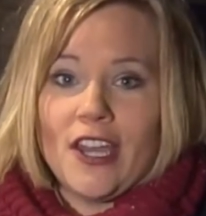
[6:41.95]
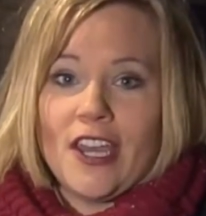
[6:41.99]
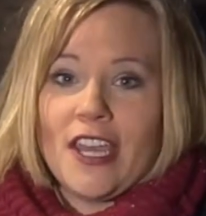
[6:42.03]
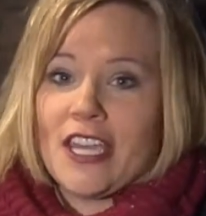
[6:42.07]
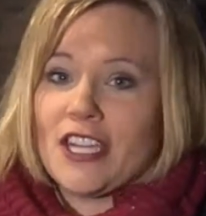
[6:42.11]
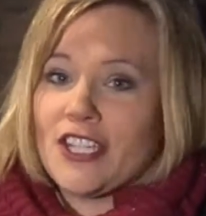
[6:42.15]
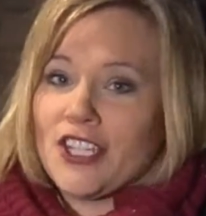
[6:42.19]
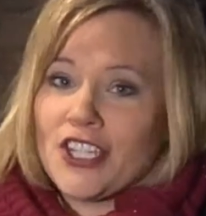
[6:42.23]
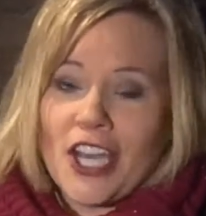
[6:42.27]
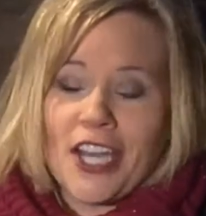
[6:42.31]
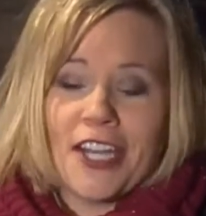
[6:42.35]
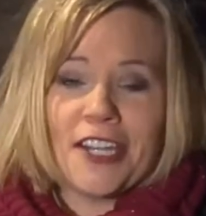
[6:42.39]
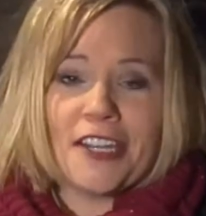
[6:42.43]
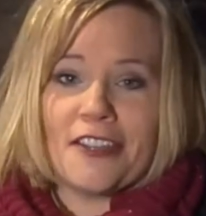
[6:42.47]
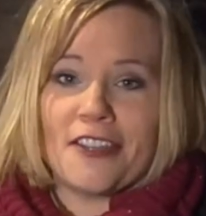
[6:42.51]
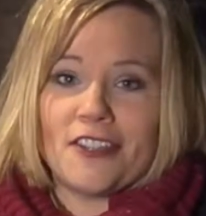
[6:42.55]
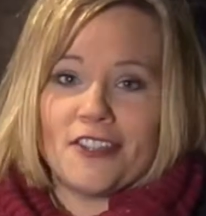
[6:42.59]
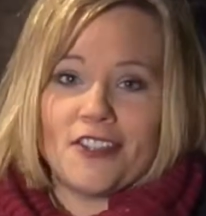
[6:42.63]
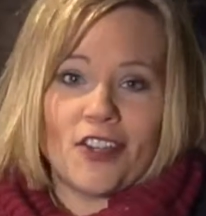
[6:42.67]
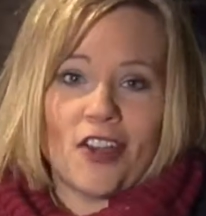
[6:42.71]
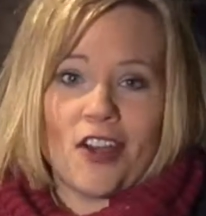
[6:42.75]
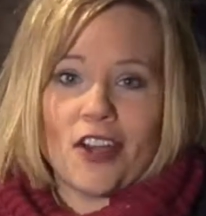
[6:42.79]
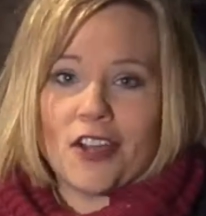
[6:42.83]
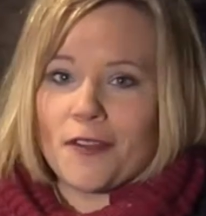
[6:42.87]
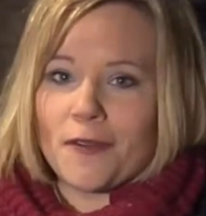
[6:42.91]
And Johnny the
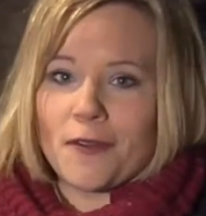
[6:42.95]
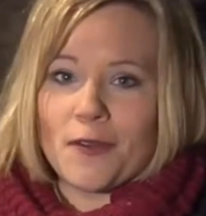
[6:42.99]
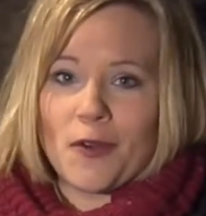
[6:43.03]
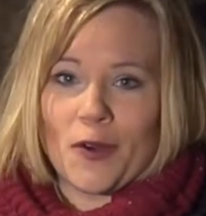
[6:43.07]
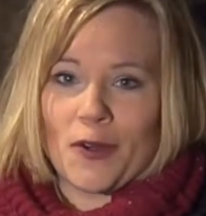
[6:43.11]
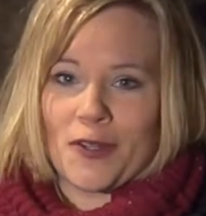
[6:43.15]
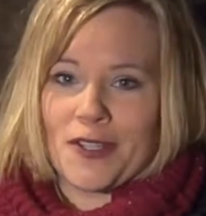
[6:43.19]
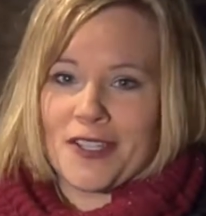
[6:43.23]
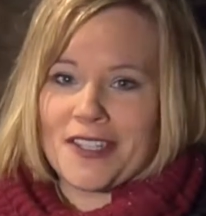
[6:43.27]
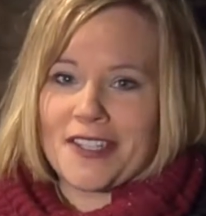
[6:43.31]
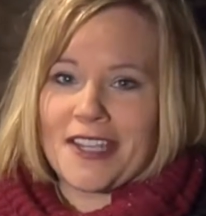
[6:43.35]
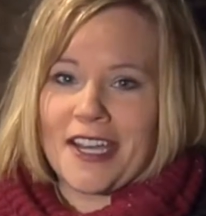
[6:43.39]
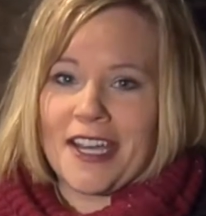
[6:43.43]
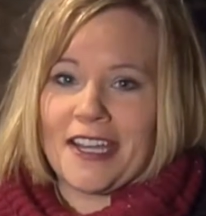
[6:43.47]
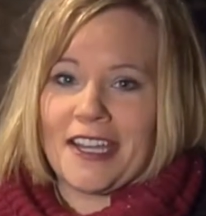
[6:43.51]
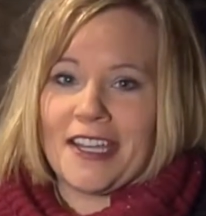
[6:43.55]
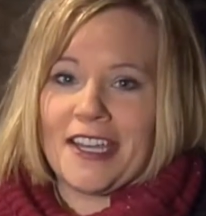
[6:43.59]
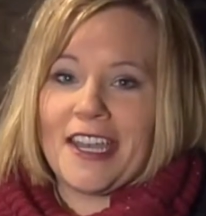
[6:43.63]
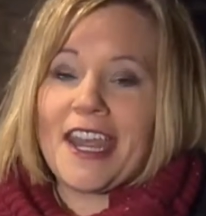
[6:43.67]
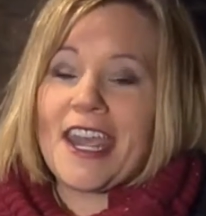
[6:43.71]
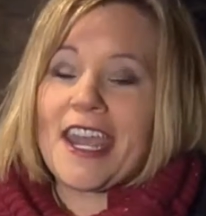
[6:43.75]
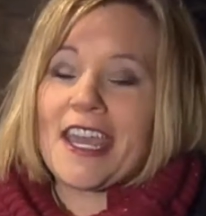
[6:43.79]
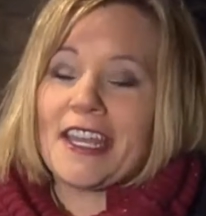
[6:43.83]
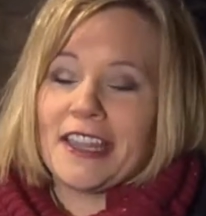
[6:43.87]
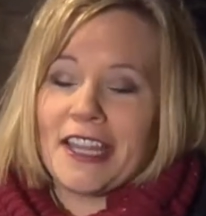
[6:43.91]
dog, of course, has
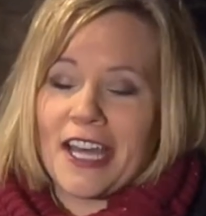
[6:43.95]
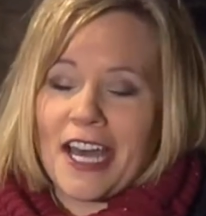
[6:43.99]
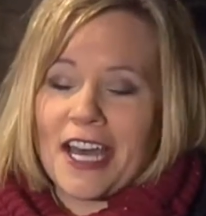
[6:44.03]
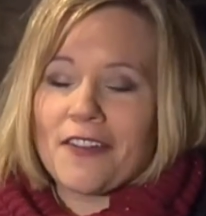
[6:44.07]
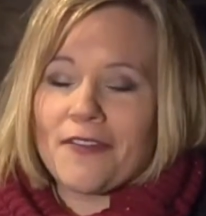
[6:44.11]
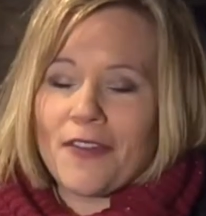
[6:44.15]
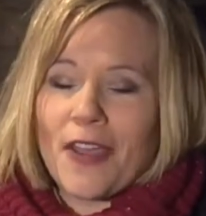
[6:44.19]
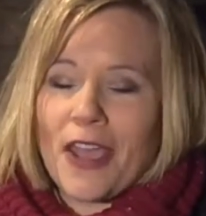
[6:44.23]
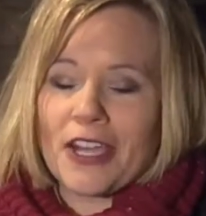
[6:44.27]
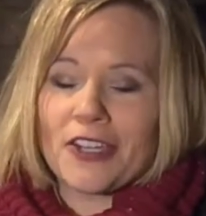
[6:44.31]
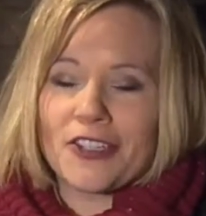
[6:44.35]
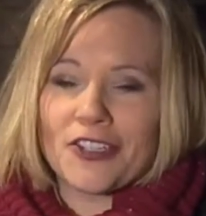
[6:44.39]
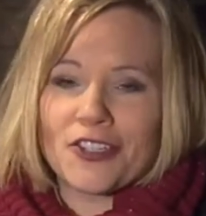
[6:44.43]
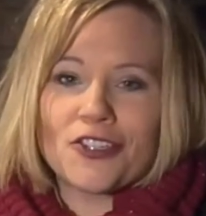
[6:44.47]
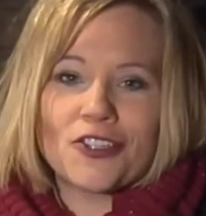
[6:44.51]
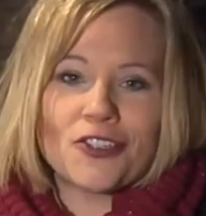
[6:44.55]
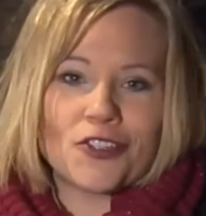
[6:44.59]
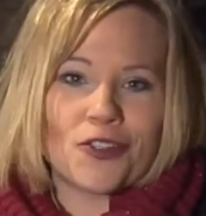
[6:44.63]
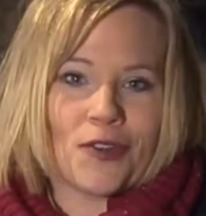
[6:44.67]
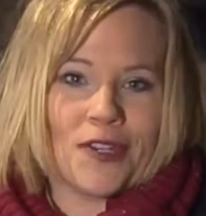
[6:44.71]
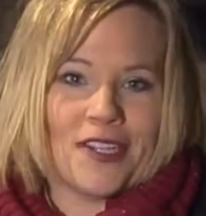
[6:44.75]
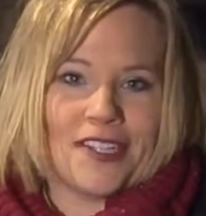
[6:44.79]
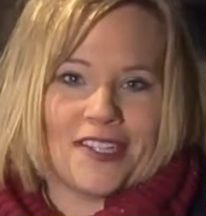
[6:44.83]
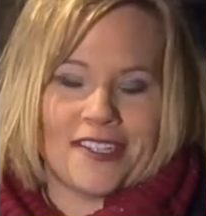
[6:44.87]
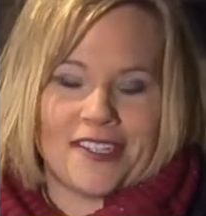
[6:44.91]
gotten a lot of extra
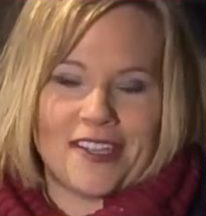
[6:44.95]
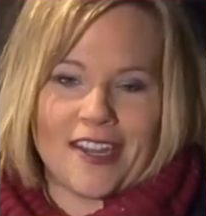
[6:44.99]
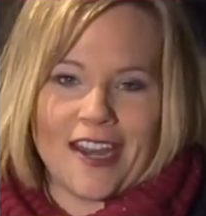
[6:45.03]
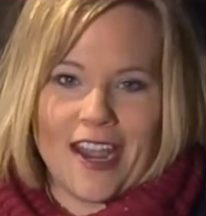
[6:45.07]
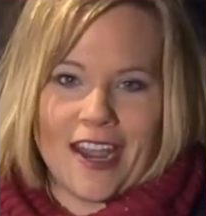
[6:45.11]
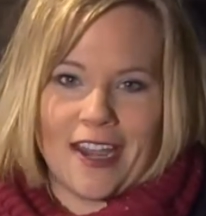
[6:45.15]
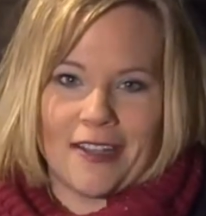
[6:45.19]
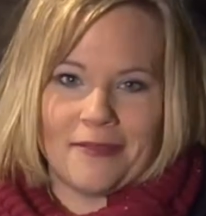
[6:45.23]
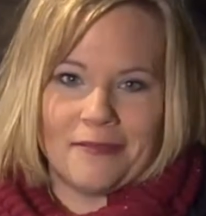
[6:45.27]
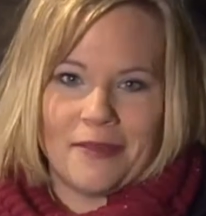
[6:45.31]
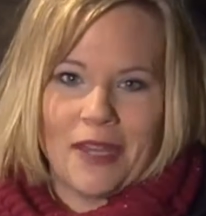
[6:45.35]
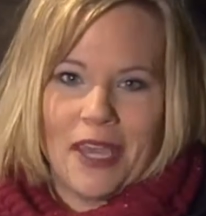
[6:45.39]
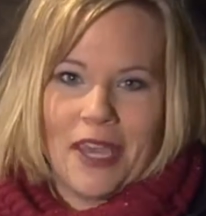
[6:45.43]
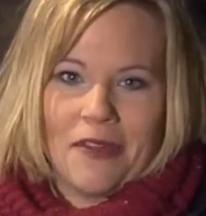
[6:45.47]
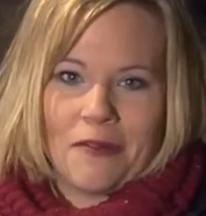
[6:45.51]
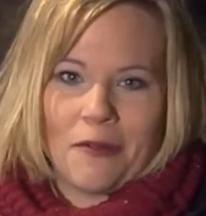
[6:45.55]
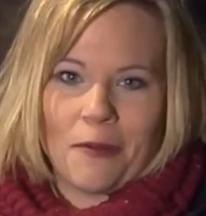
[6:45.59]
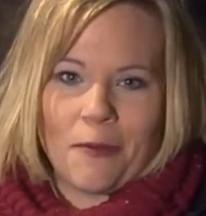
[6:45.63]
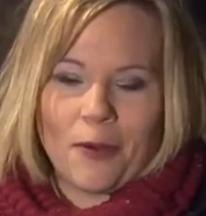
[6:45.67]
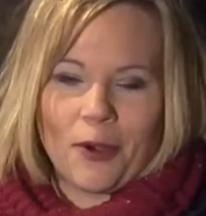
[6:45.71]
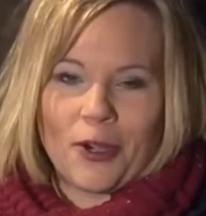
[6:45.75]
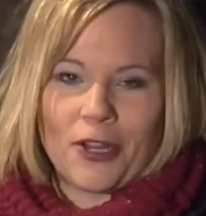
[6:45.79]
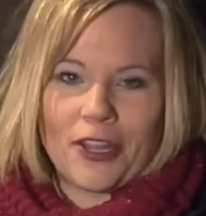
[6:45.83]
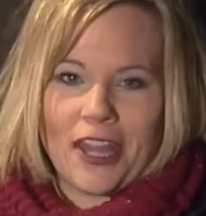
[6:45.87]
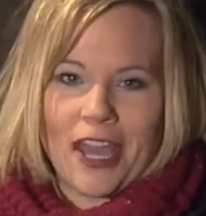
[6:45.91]
treats today.
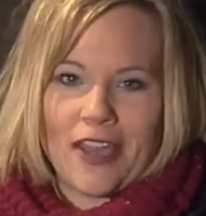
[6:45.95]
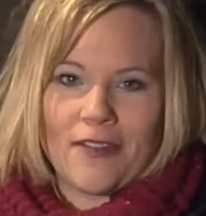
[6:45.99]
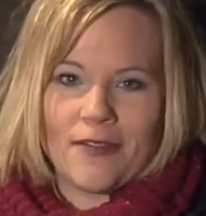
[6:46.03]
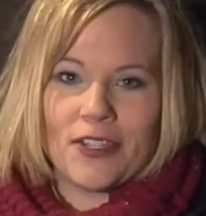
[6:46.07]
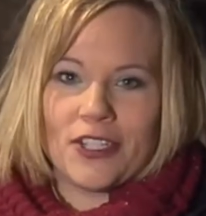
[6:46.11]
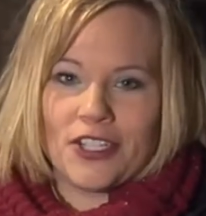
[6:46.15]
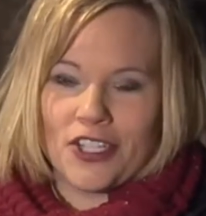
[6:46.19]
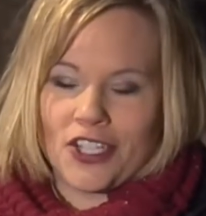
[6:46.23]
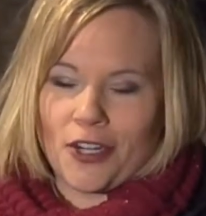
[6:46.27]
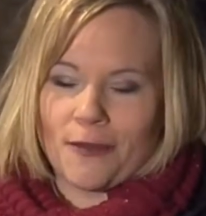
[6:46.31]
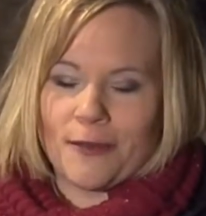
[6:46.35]
Reporting live in